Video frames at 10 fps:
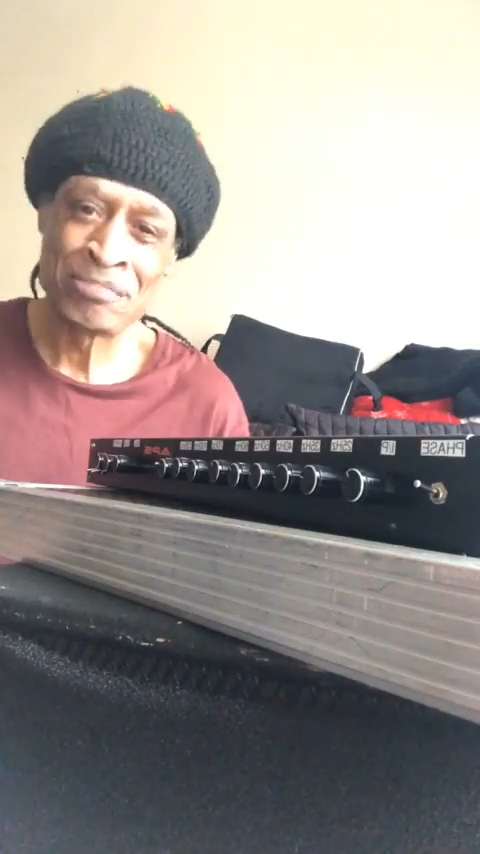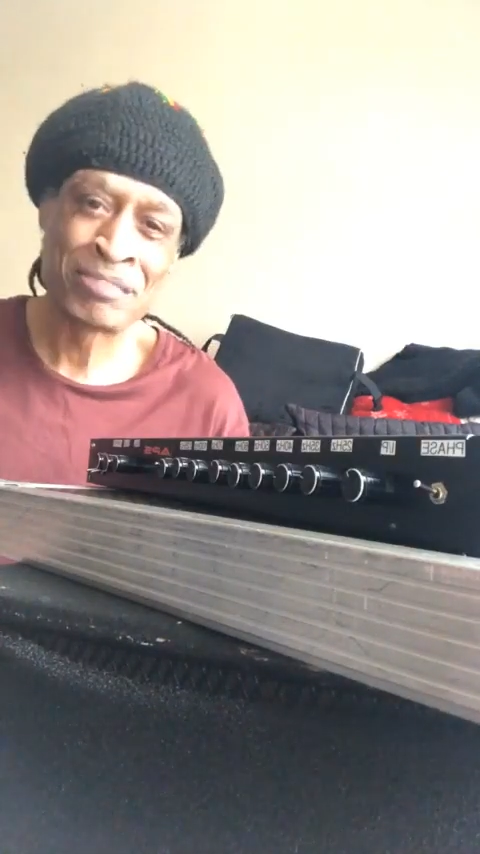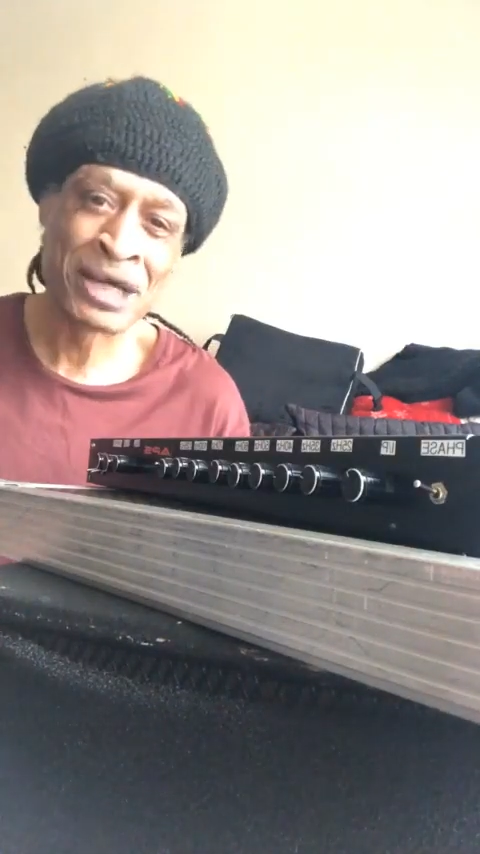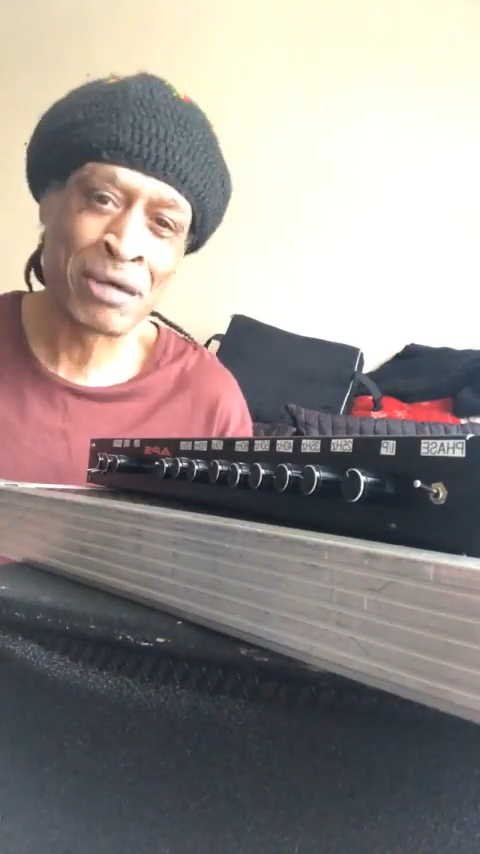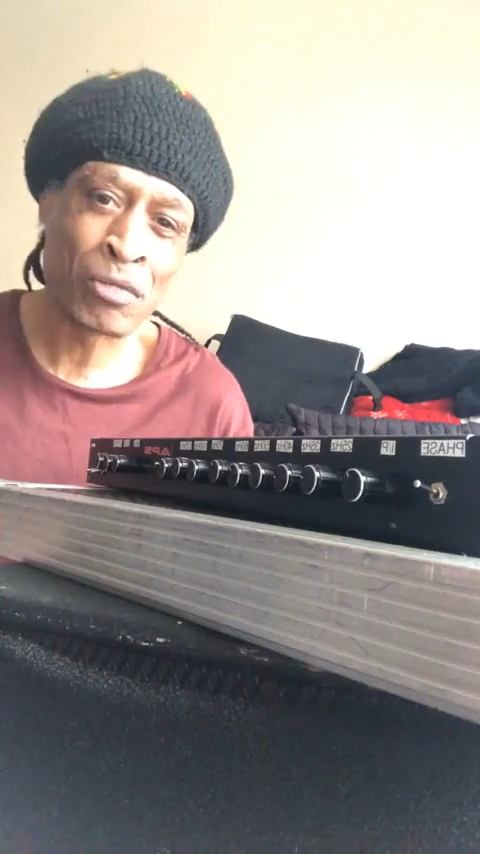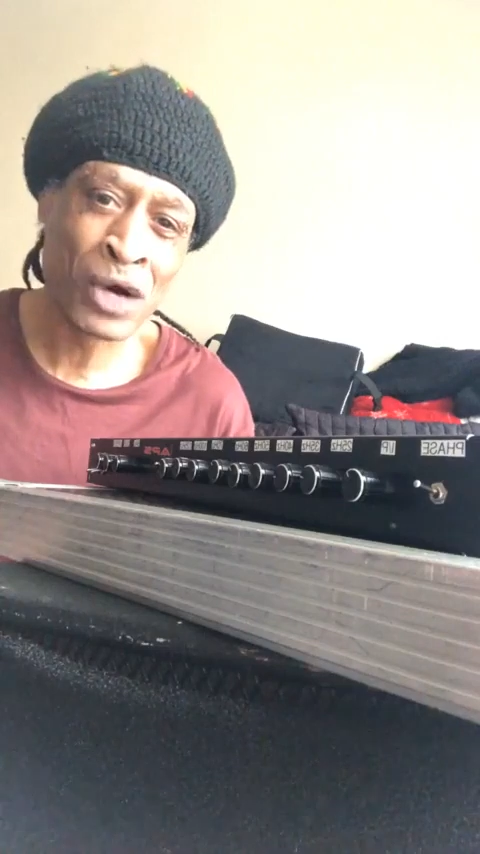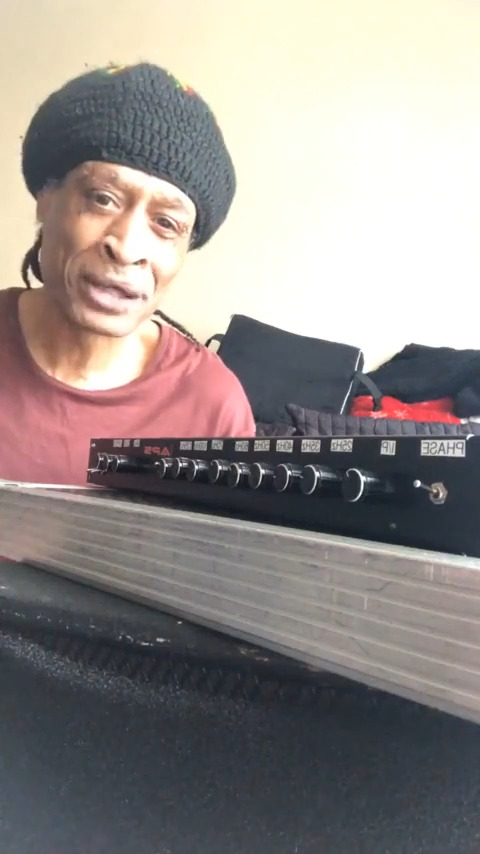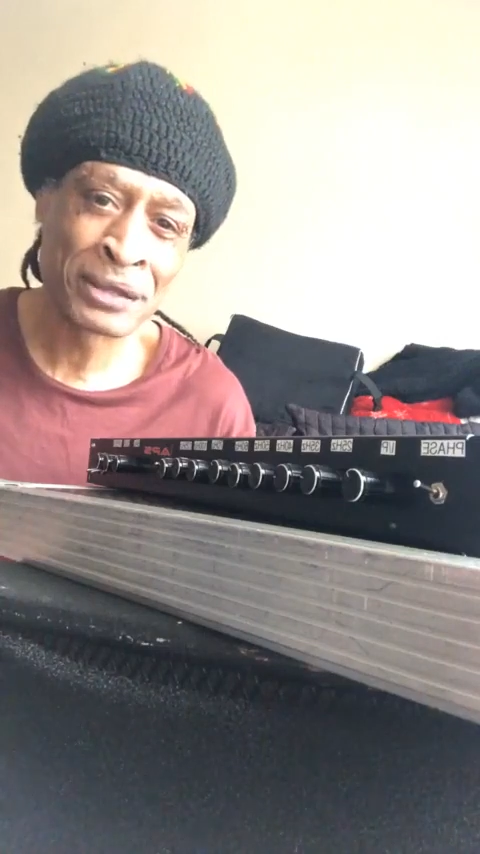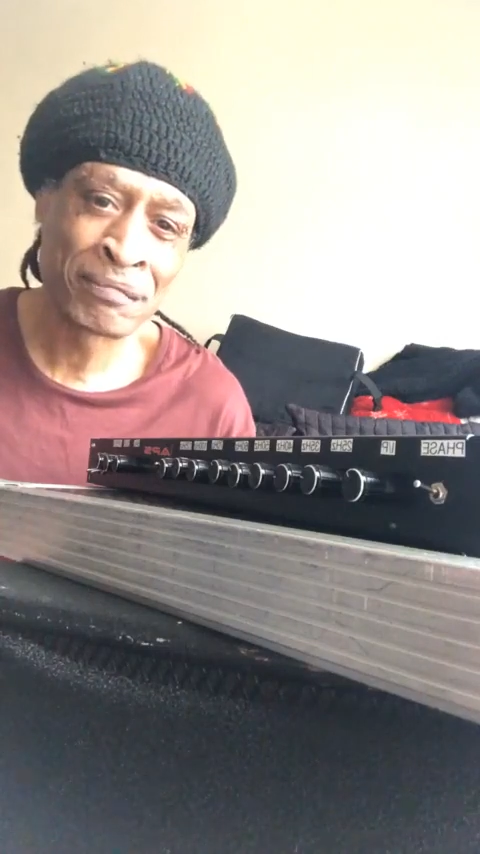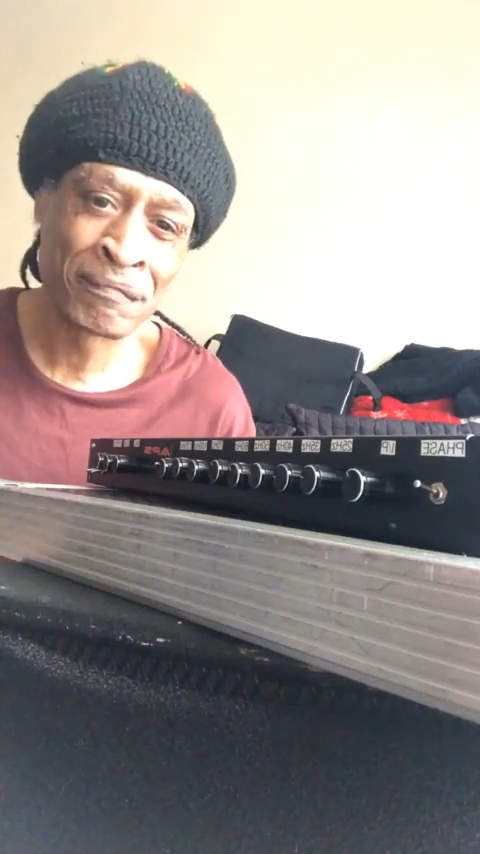Big up
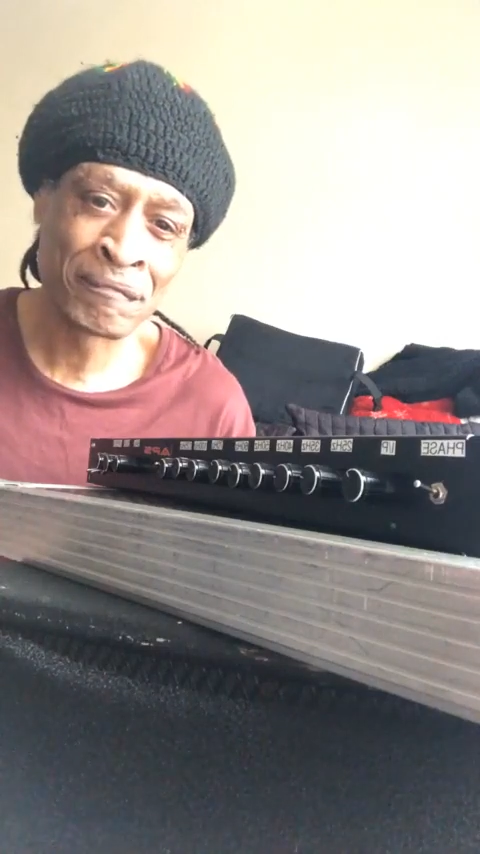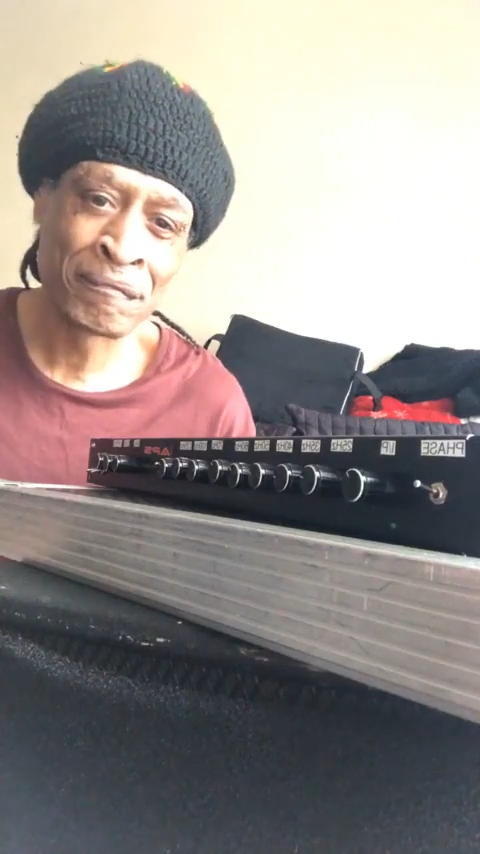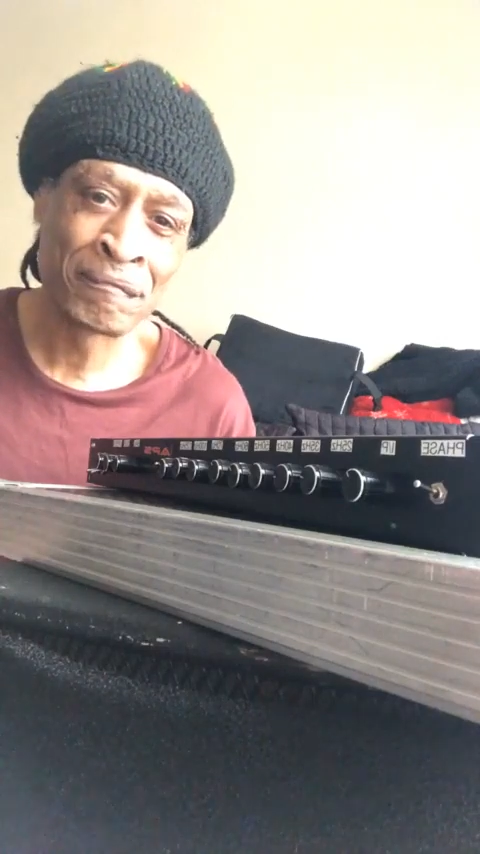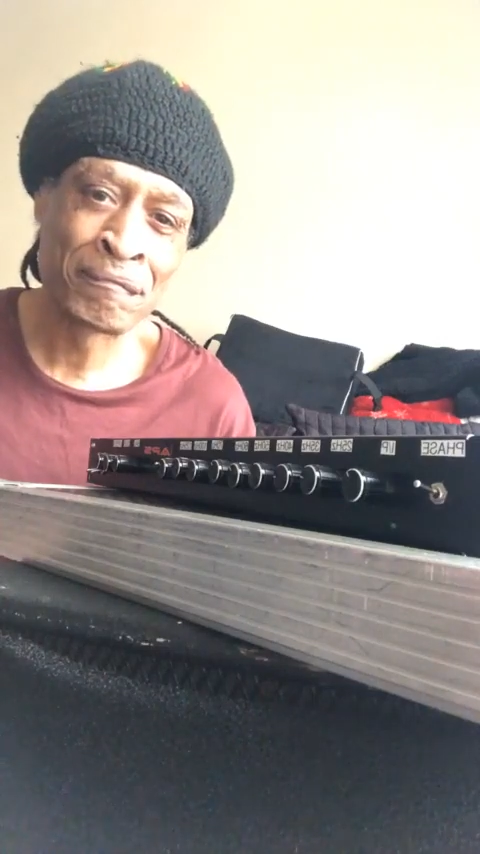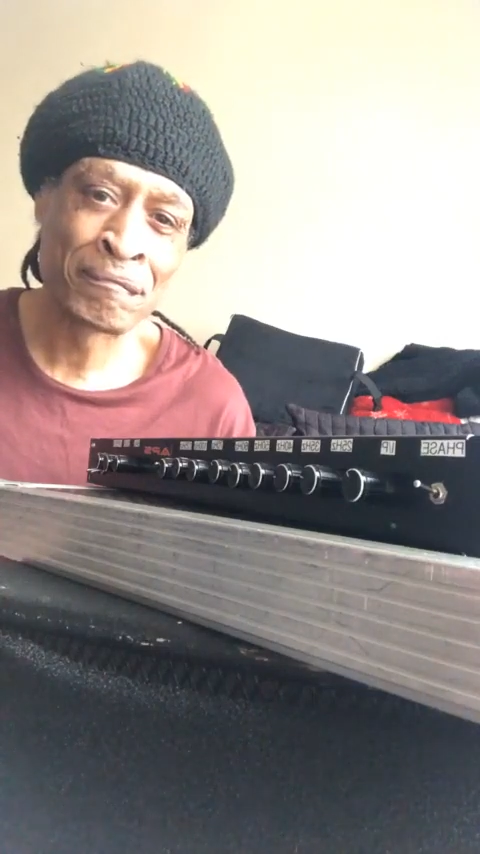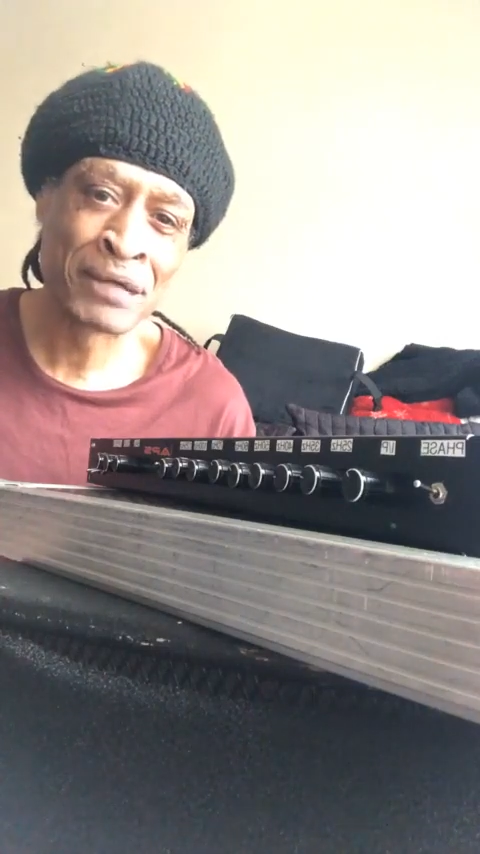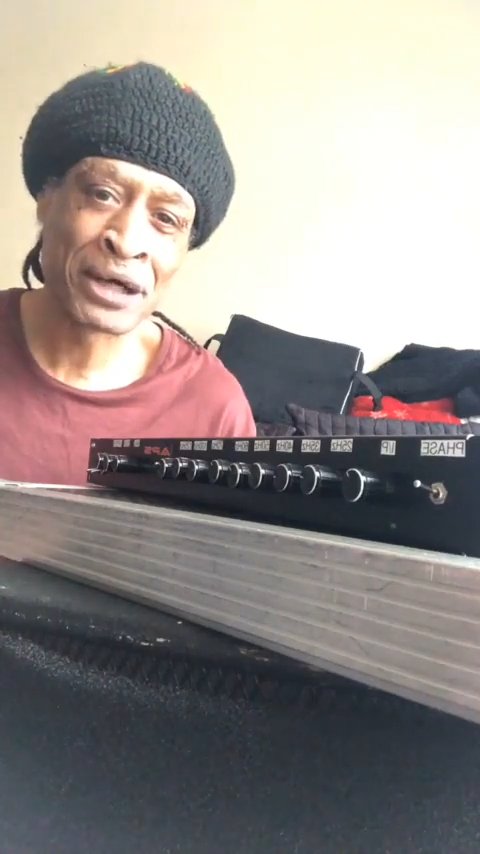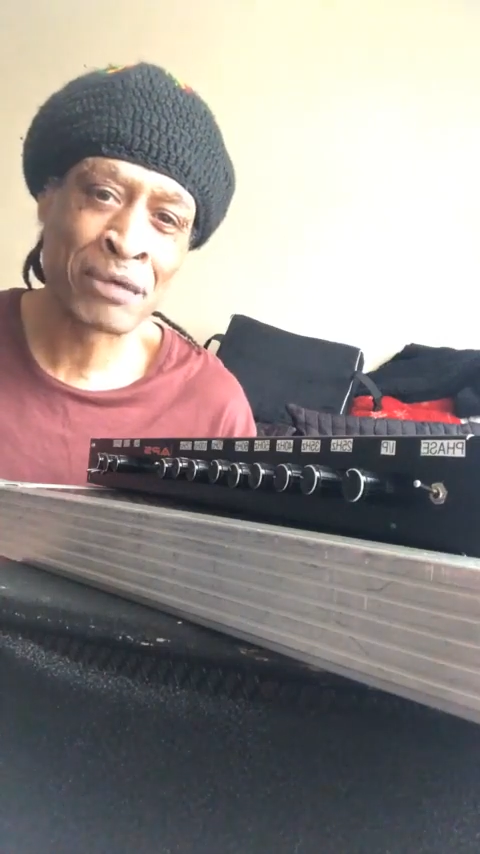one, big